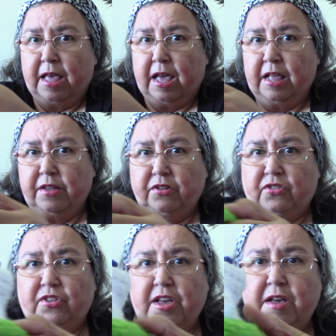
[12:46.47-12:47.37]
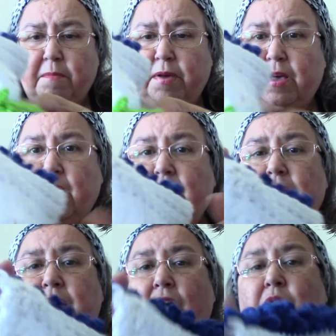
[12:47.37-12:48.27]
And there's some
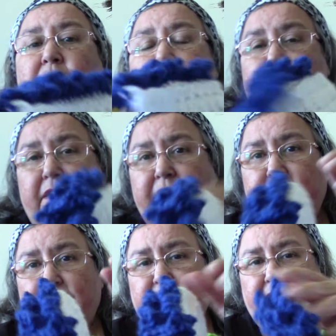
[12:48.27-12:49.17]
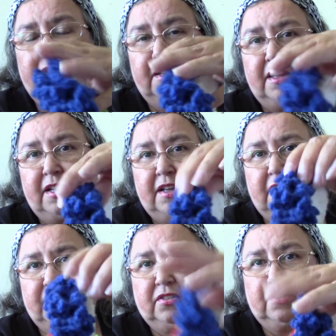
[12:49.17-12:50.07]
and then here's
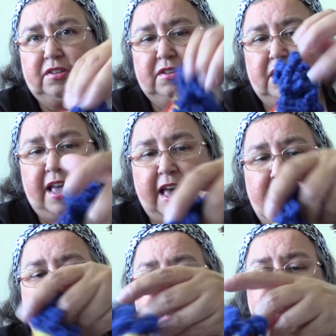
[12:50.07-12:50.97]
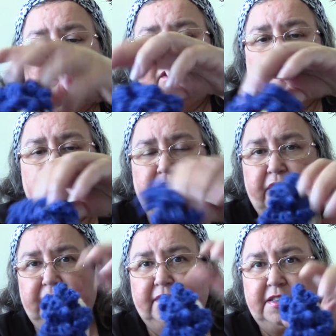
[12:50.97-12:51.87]
a hat that's all
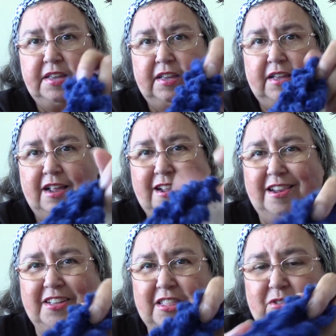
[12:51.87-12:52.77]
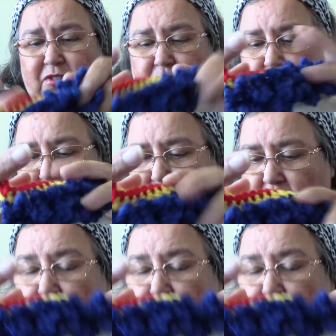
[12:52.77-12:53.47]
fuzzy. Look at those curls.